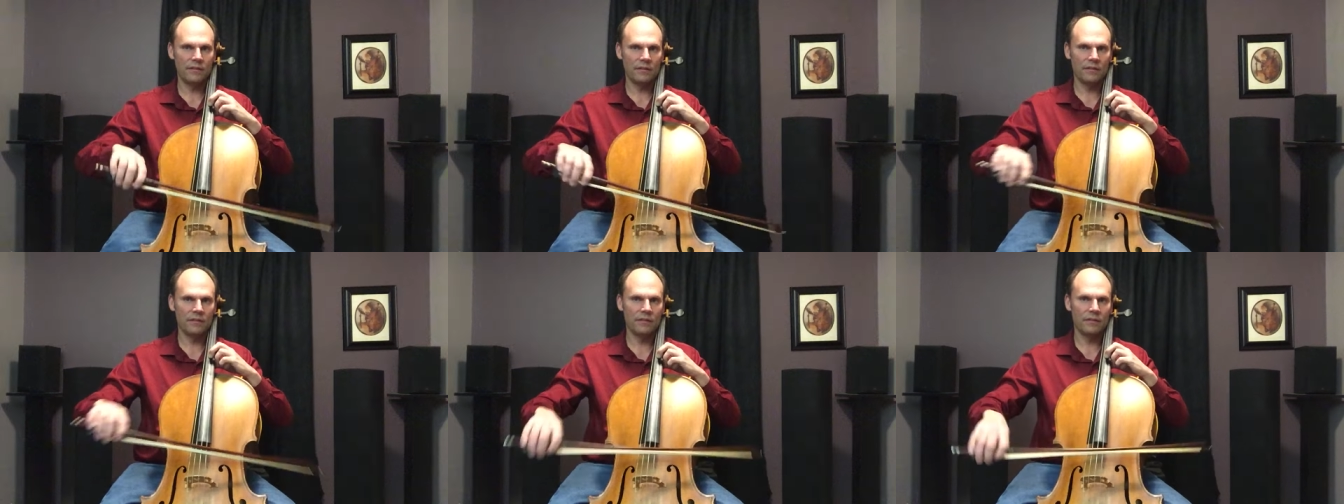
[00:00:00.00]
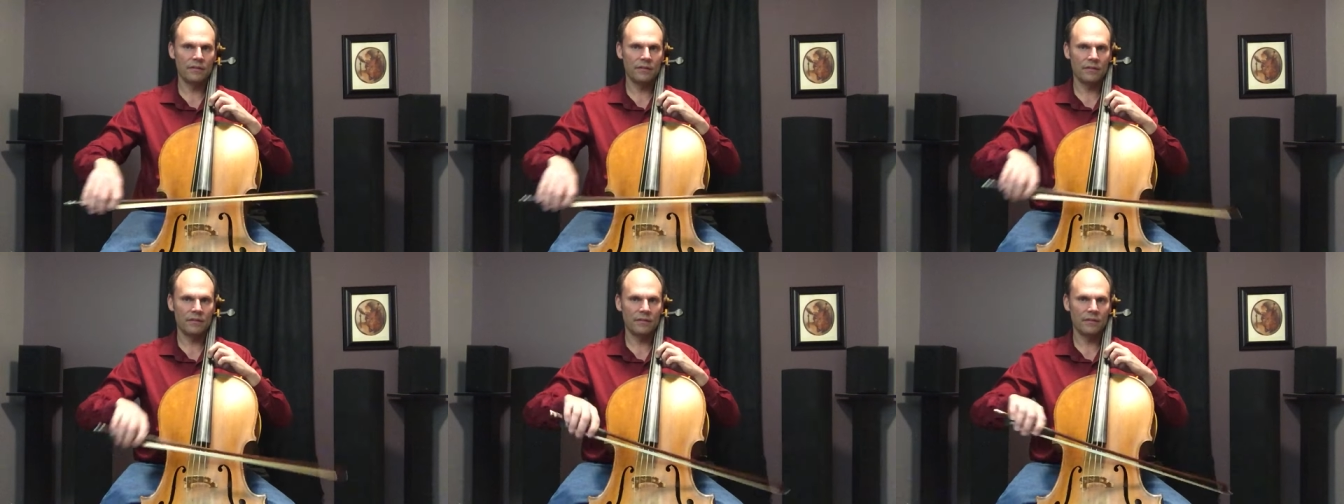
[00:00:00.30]

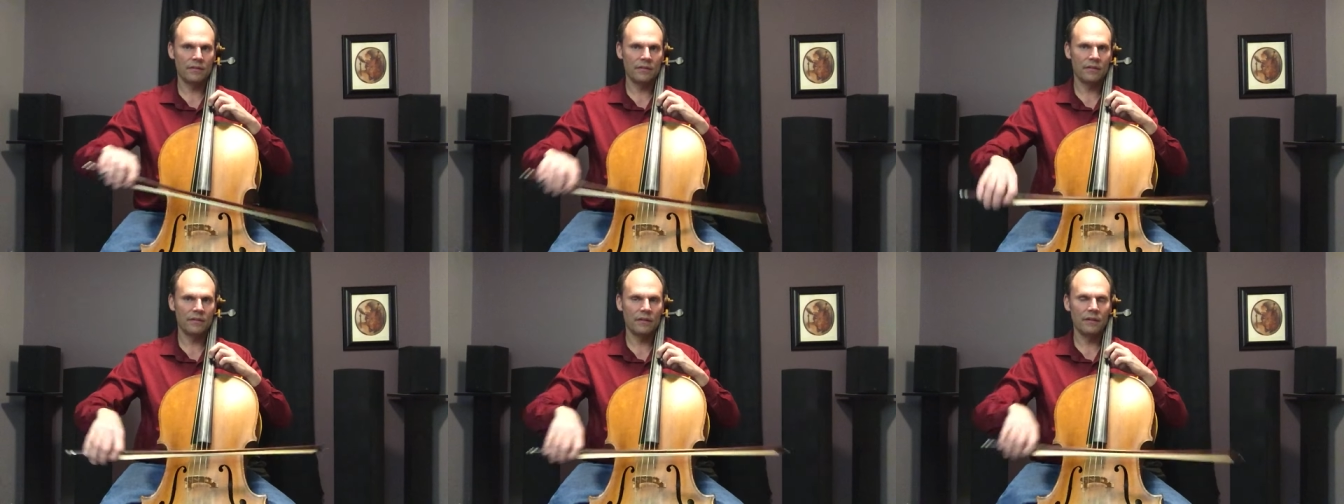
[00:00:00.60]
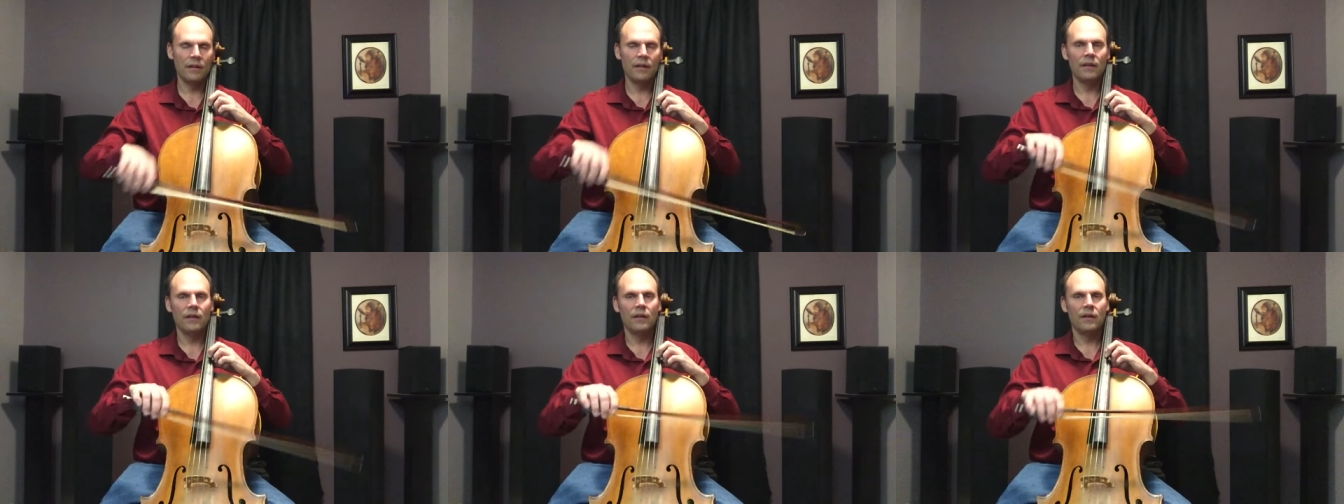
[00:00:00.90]

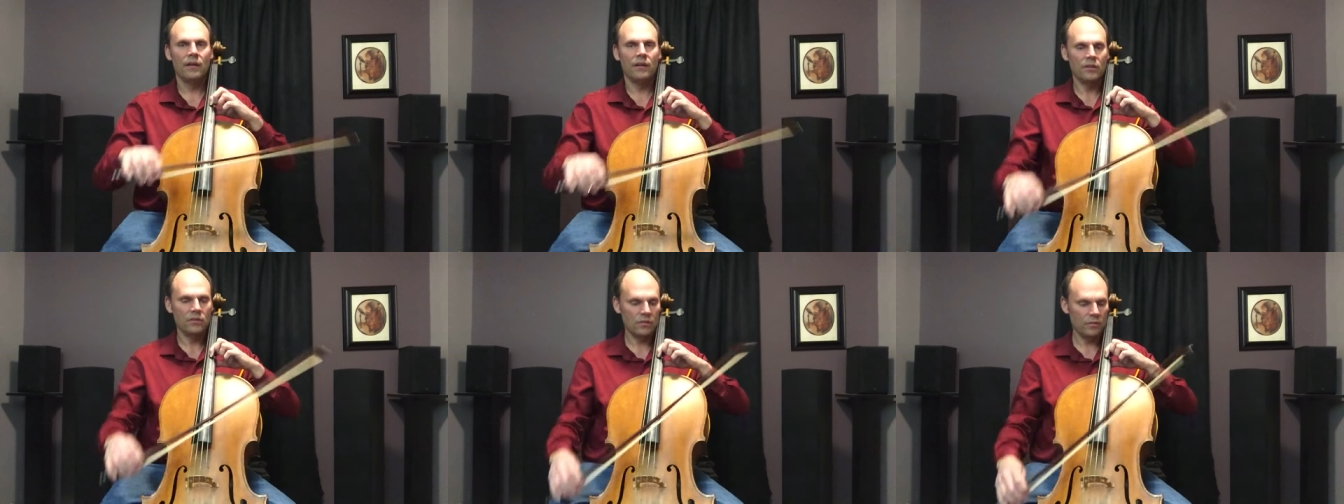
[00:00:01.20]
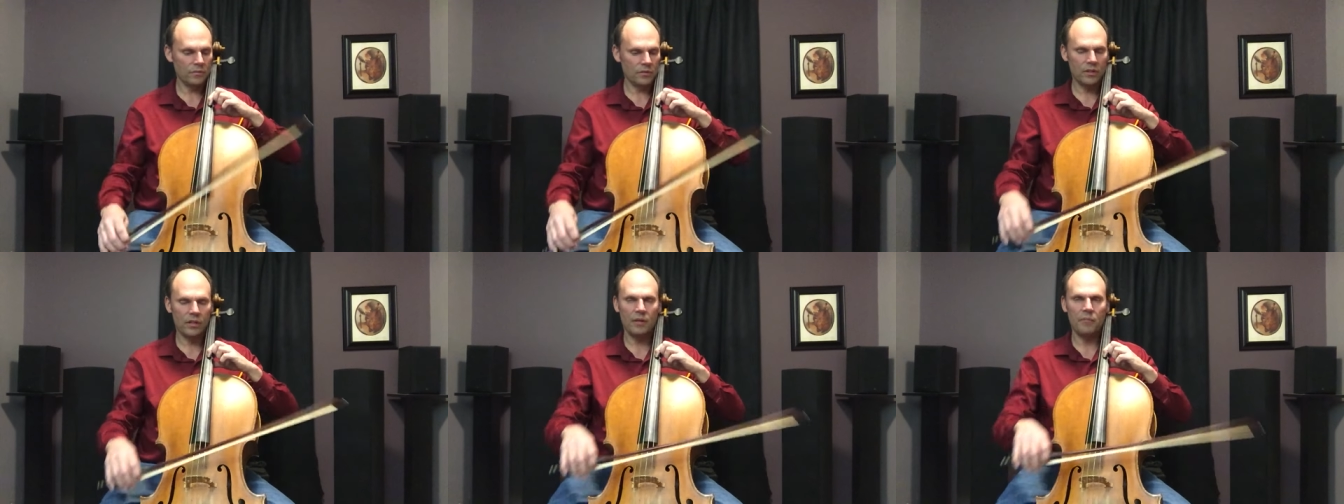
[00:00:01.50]
So
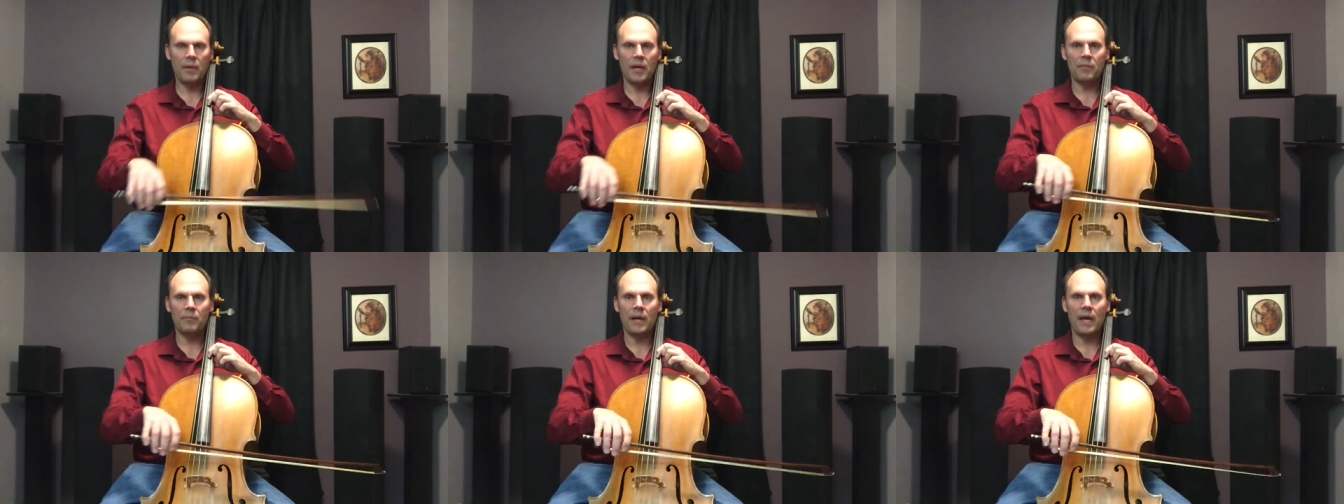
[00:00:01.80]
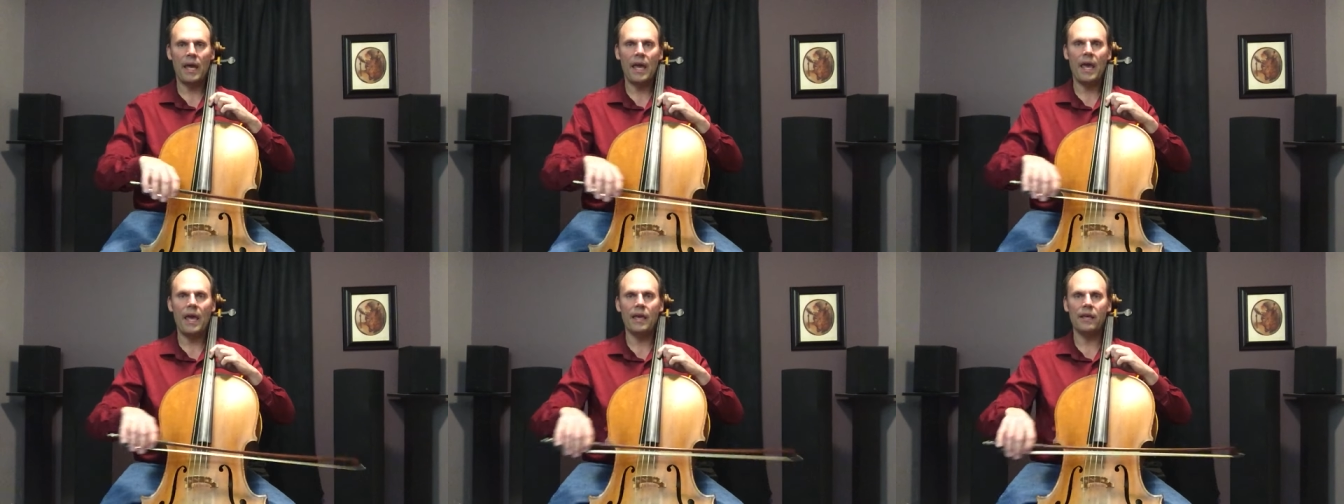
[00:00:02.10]
I'm just gonna make
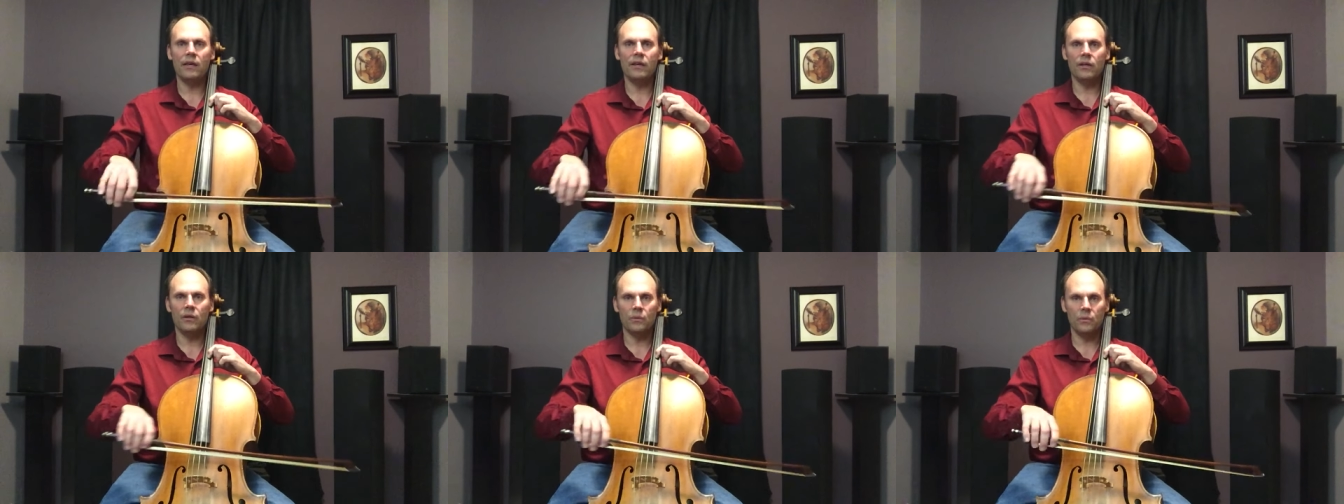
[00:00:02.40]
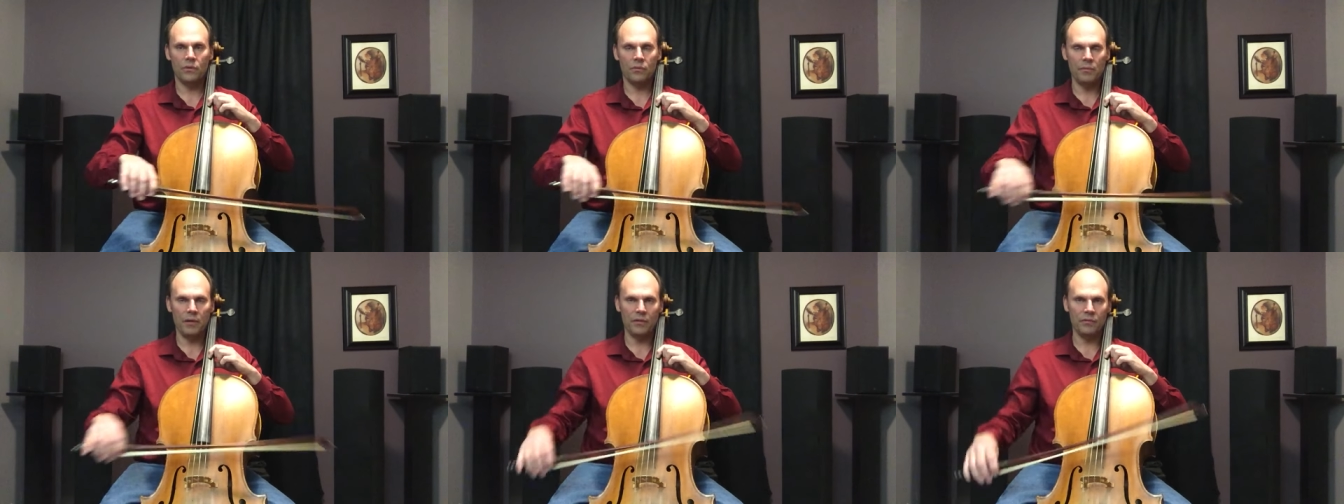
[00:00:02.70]
my A here
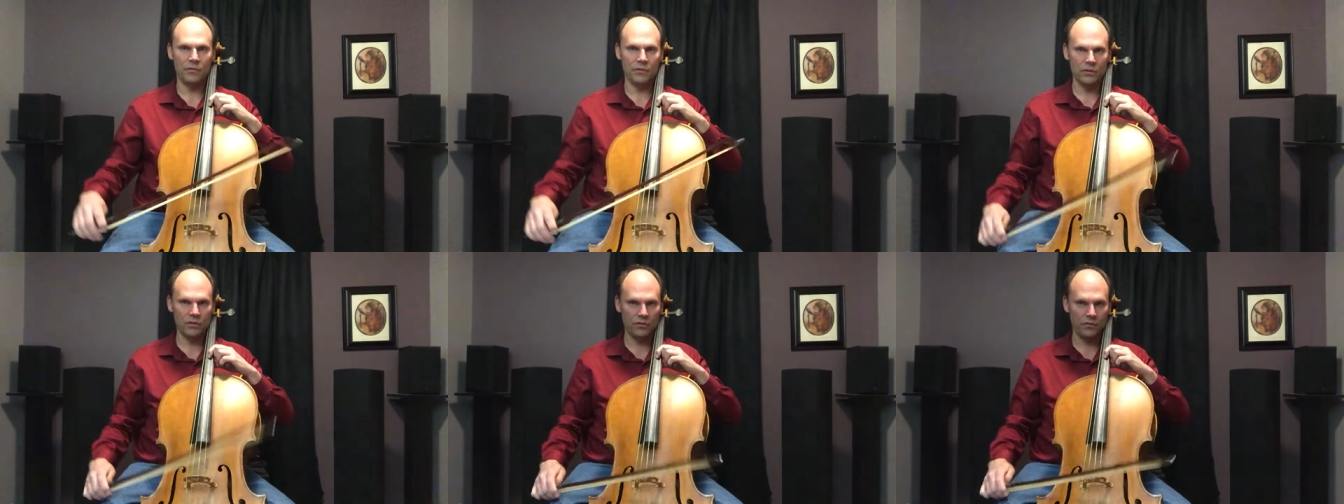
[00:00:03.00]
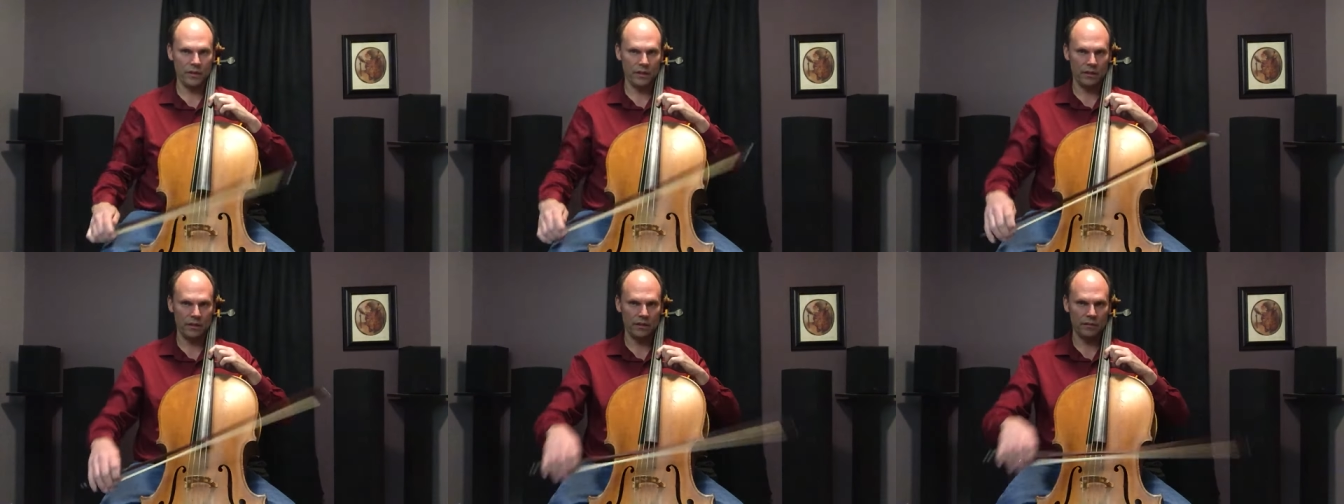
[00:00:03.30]
with my
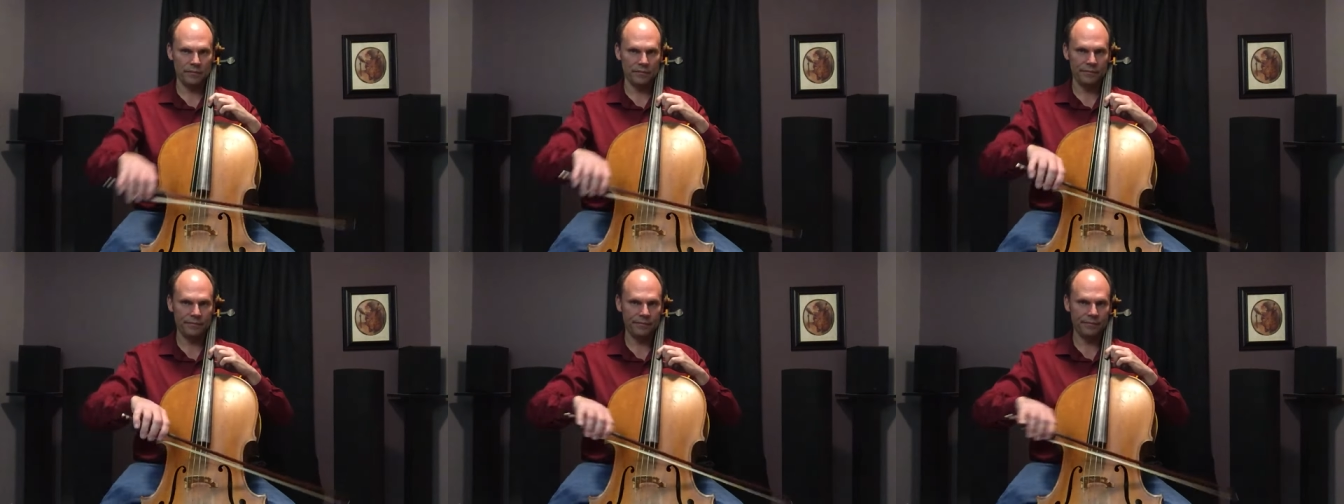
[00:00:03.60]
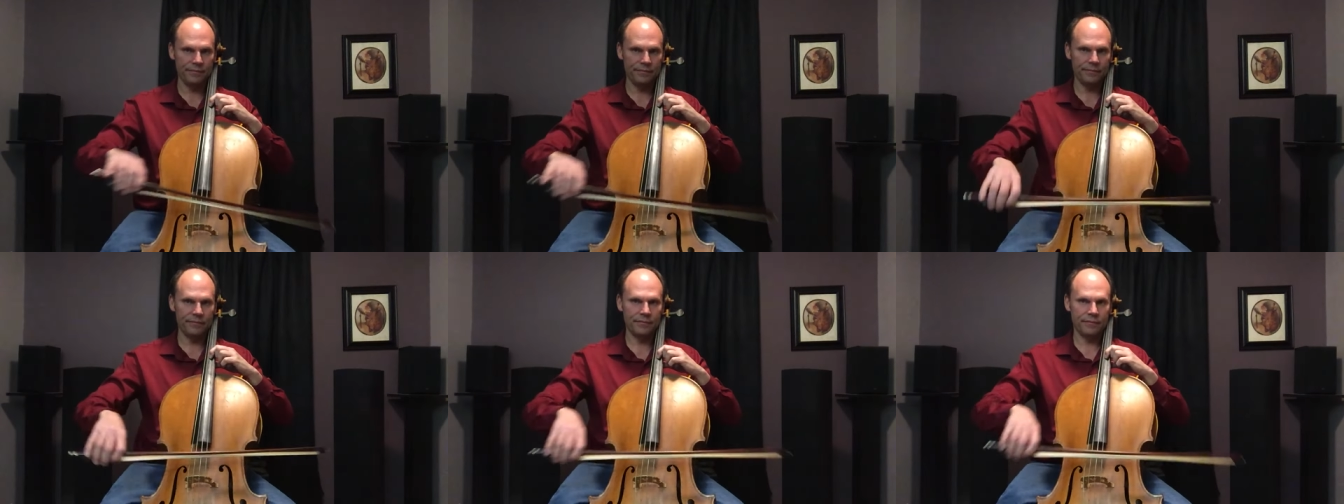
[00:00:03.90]
first finger.
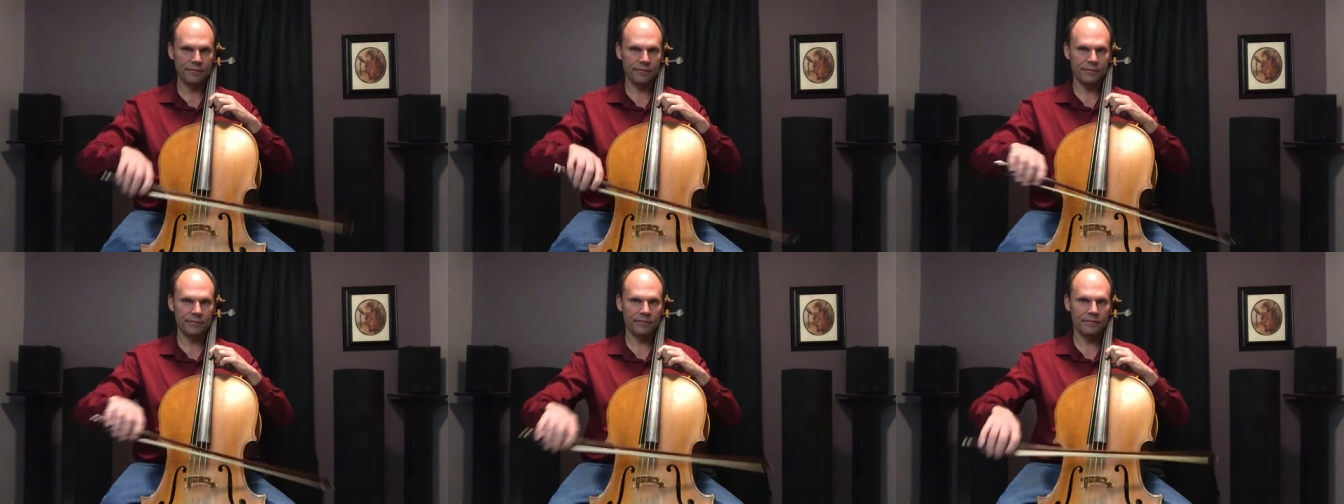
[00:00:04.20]
I'm